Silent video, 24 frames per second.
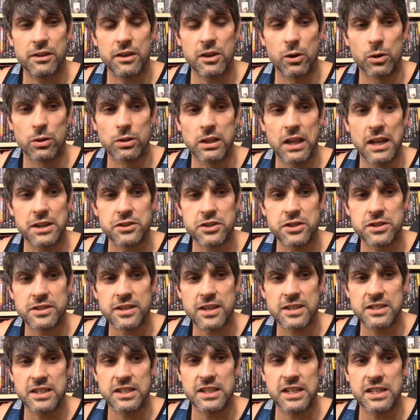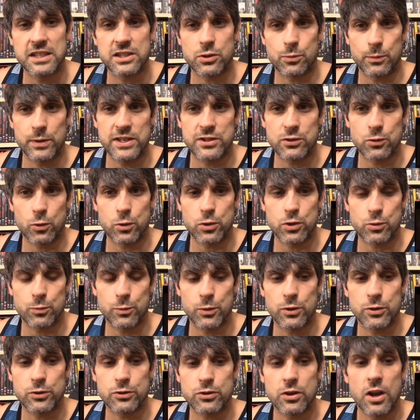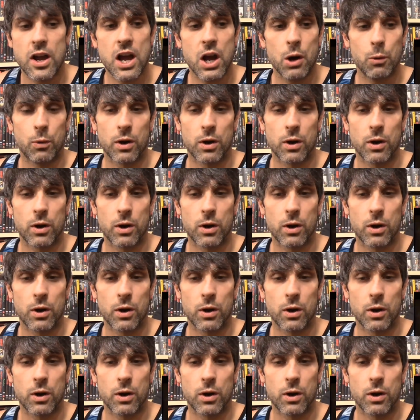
the old legend says he needs three sorcerers,